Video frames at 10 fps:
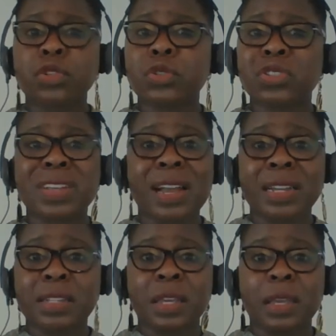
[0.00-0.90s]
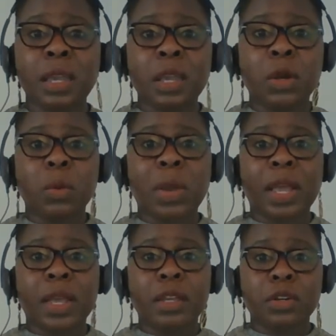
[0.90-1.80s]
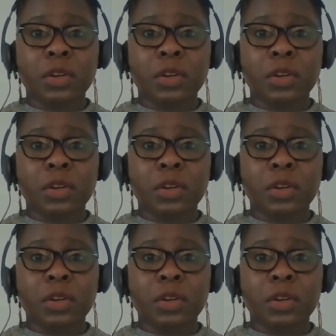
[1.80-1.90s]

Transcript: society where,